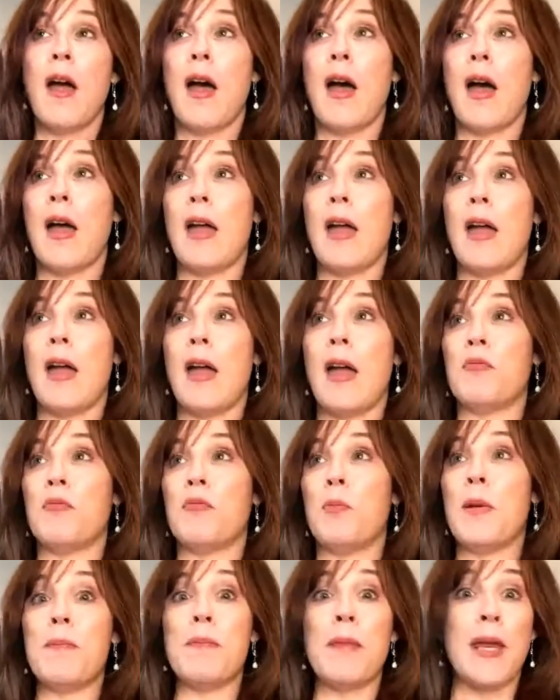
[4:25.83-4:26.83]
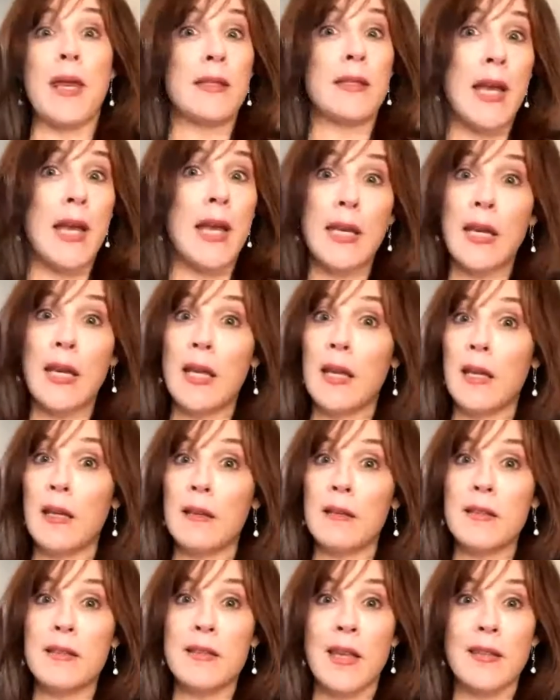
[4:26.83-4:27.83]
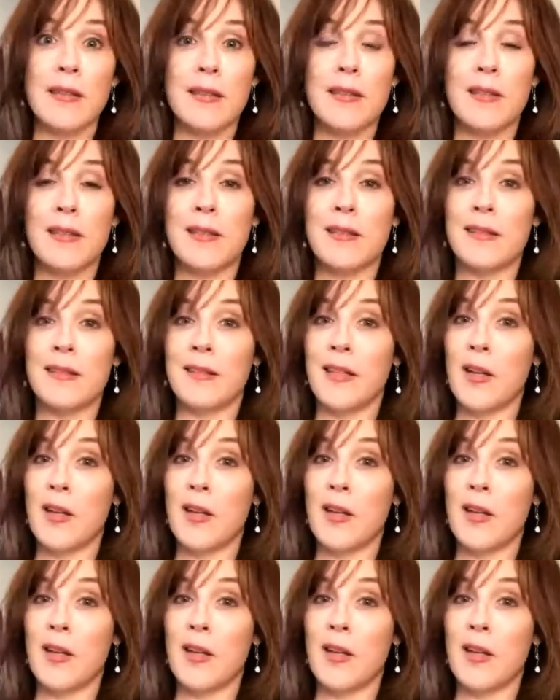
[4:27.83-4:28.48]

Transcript: I've been meditating since,